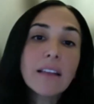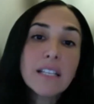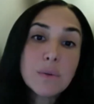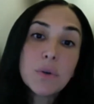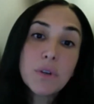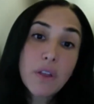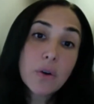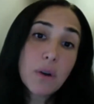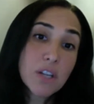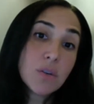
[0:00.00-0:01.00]
leads me to another
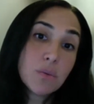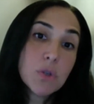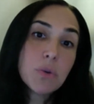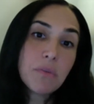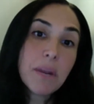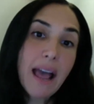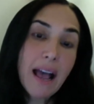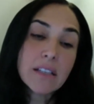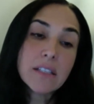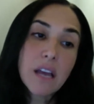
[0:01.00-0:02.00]
question which we've been
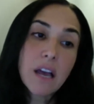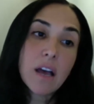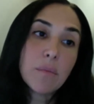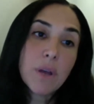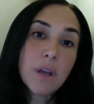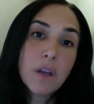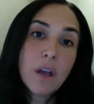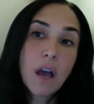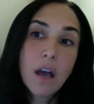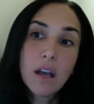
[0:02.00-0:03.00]
asked
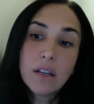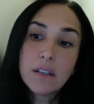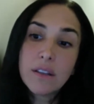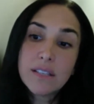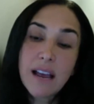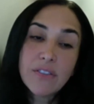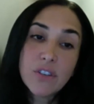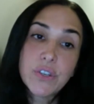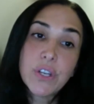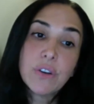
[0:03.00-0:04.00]
this
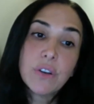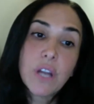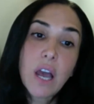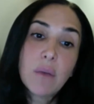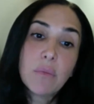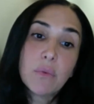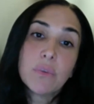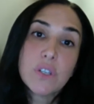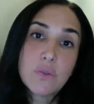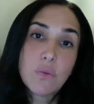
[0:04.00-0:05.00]
afternoon,
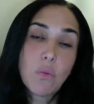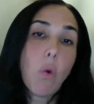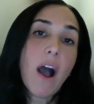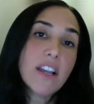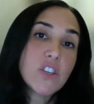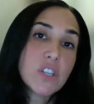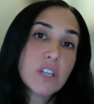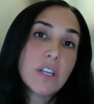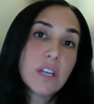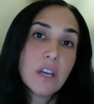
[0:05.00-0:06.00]
which is why
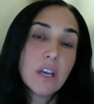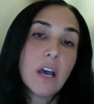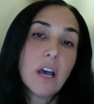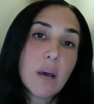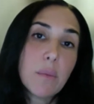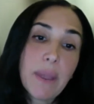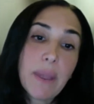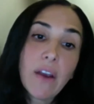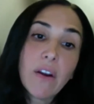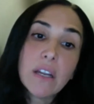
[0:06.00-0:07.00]
should a
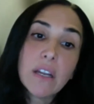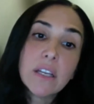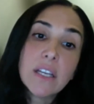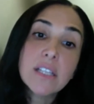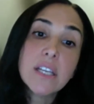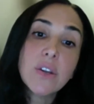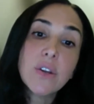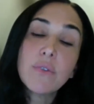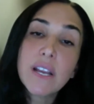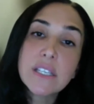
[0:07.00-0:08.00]
parent continue
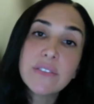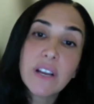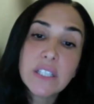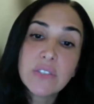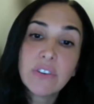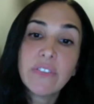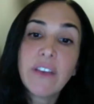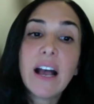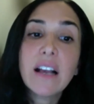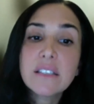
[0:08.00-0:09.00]
to raise funds for
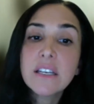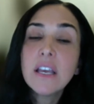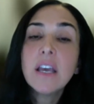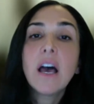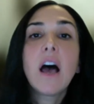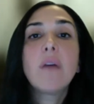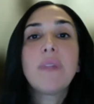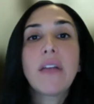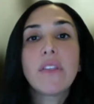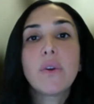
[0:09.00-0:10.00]
FAST
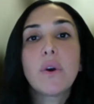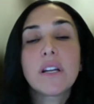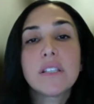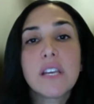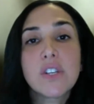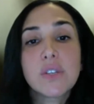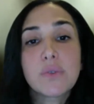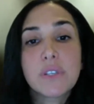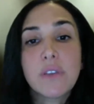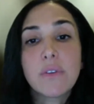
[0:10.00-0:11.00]
now that the organization's
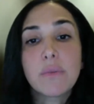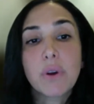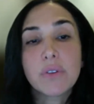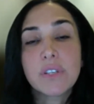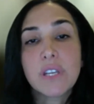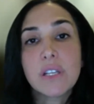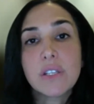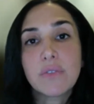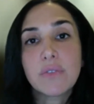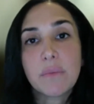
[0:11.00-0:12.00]
received the proceeds
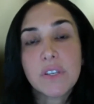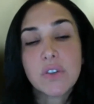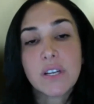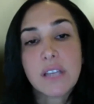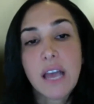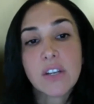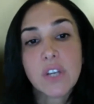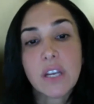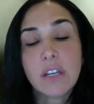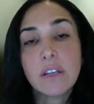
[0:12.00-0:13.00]
from this
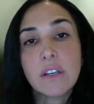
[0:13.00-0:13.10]
transaction?